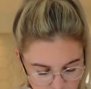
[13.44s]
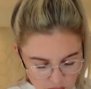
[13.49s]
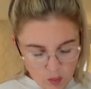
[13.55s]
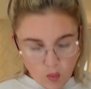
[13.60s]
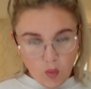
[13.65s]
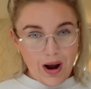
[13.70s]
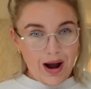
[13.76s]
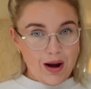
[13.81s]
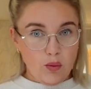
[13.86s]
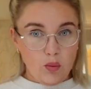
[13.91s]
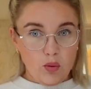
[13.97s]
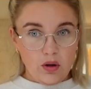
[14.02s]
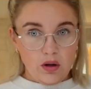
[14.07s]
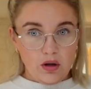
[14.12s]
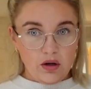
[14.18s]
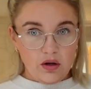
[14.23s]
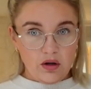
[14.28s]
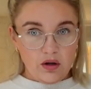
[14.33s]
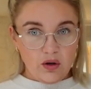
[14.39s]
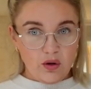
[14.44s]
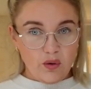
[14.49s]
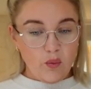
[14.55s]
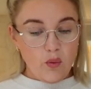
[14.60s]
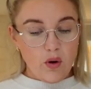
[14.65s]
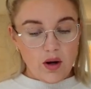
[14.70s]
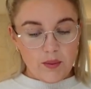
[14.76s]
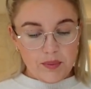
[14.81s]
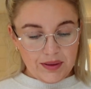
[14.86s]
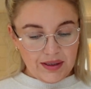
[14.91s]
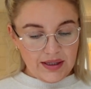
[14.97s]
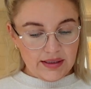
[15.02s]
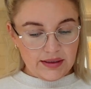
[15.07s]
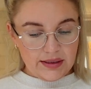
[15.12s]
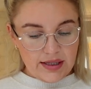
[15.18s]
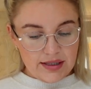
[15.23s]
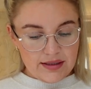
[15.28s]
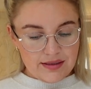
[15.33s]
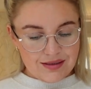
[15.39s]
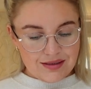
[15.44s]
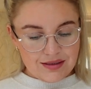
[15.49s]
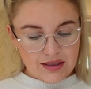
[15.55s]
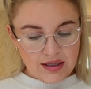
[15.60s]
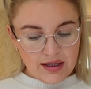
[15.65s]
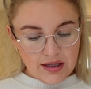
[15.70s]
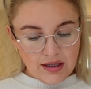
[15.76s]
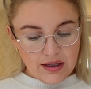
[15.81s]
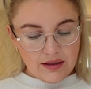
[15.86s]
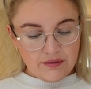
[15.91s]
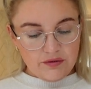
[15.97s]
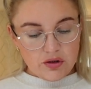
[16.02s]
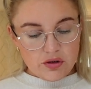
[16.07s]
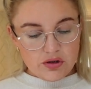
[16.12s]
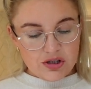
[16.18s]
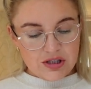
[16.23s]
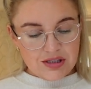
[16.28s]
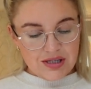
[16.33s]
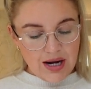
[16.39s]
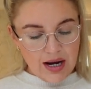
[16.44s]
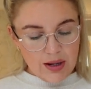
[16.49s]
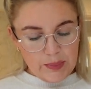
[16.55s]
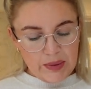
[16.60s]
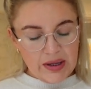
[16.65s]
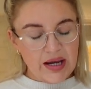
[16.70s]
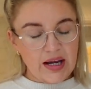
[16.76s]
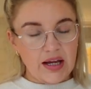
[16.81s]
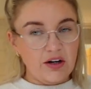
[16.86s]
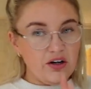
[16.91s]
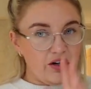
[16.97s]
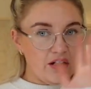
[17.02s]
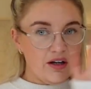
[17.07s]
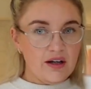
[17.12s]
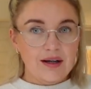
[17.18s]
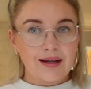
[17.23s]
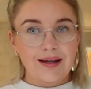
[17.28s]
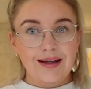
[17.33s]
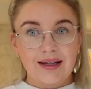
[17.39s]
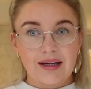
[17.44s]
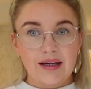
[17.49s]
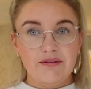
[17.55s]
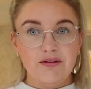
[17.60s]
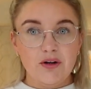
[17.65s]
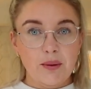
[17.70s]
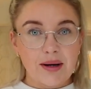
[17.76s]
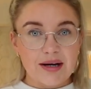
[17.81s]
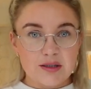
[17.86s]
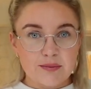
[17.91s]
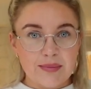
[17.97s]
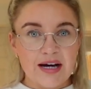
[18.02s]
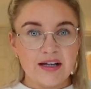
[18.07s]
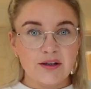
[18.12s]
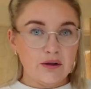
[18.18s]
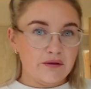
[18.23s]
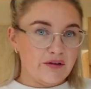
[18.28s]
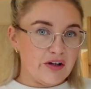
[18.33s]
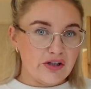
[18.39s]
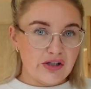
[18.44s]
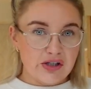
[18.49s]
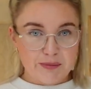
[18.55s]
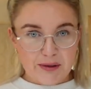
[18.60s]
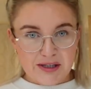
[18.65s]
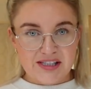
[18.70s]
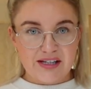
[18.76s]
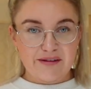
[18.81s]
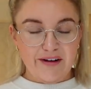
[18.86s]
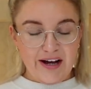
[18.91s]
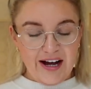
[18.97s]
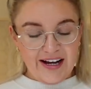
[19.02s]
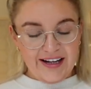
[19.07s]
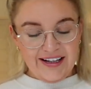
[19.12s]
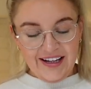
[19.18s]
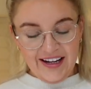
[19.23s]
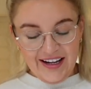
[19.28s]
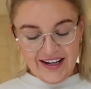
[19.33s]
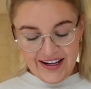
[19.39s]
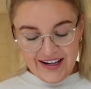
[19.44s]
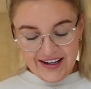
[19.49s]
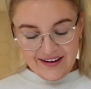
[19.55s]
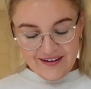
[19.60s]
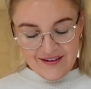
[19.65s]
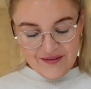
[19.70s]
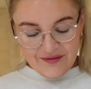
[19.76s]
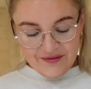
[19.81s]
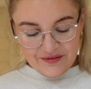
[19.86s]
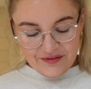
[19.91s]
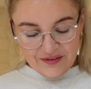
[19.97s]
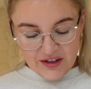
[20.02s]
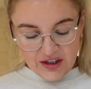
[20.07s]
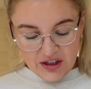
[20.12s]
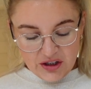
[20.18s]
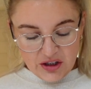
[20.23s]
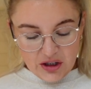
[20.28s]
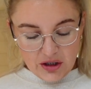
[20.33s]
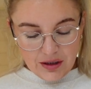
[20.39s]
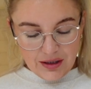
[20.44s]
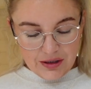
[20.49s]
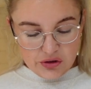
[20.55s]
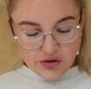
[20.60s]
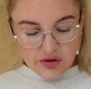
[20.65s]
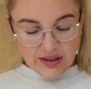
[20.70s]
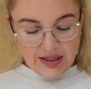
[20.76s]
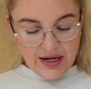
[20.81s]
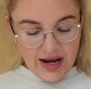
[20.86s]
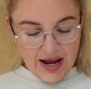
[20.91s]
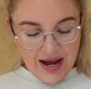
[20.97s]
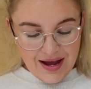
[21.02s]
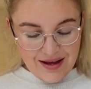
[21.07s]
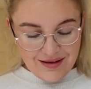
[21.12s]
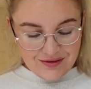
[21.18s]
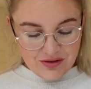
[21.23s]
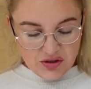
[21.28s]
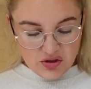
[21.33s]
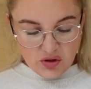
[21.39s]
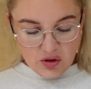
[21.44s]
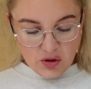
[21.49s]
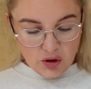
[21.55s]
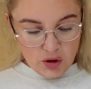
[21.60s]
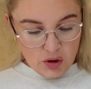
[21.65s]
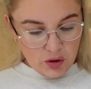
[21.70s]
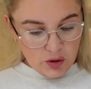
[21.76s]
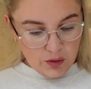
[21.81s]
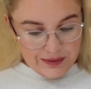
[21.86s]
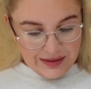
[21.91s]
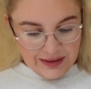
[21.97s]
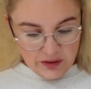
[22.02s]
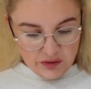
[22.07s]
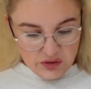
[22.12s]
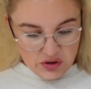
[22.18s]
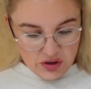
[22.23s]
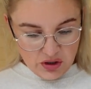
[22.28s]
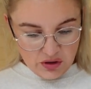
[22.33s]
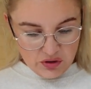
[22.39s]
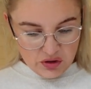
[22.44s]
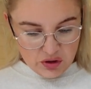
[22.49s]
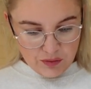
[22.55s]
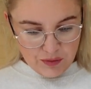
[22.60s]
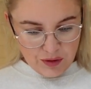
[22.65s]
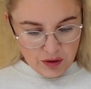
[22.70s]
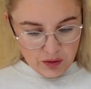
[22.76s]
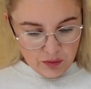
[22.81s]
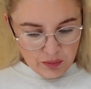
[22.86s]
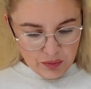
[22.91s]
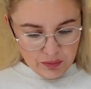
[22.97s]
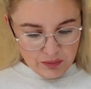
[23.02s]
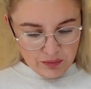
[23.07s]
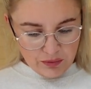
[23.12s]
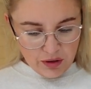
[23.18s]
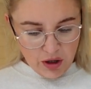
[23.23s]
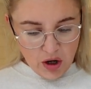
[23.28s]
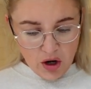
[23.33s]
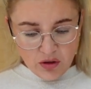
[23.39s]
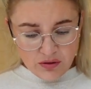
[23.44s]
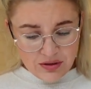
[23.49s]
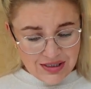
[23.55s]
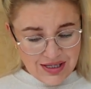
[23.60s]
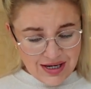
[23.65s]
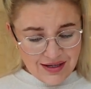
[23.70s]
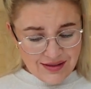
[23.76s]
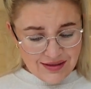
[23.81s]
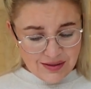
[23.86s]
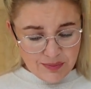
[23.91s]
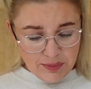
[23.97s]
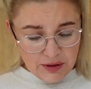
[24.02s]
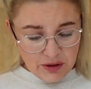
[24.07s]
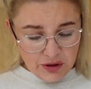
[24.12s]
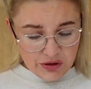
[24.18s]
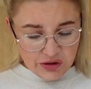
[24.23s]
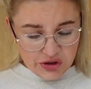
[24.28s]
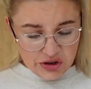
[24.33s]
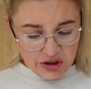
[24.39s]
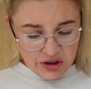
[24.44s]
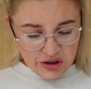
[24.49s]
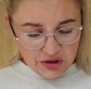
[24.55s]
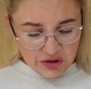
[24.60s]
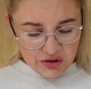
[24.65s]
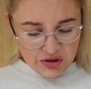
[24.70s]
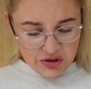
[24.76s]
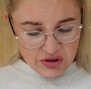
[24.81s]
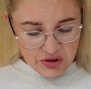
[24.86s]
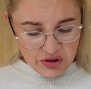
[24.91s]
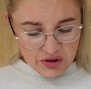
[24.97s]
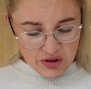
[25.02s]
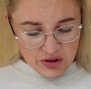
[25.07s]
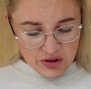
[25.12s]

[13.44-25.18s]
Wow, what a playlist. If you just type in, if you had my love on Spotify, you'll literally get so many good songs come up. All Saints, Pure Shores.